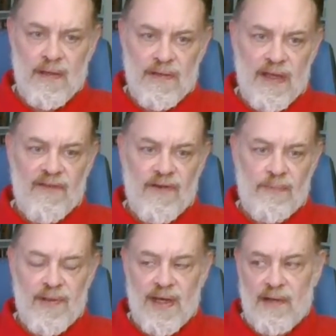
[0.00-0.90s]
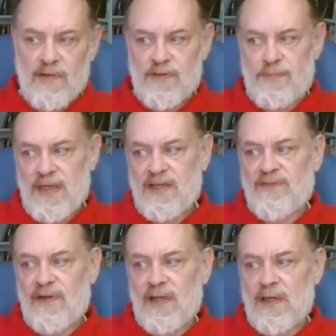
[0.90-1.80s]
to give up the house
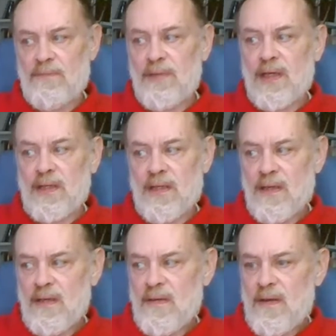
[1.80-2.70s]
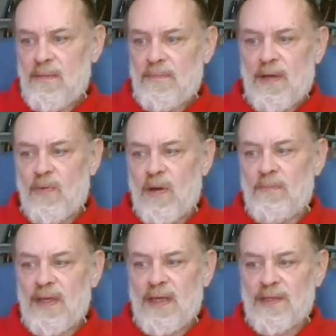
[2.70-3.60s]
peacefully, but by
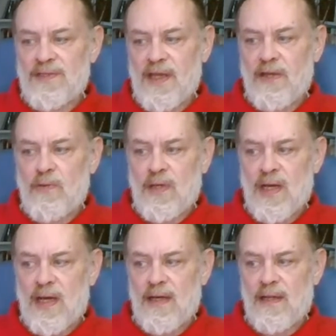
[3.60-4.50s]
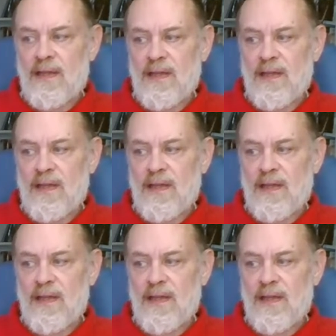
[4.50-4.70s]
what means they knew not,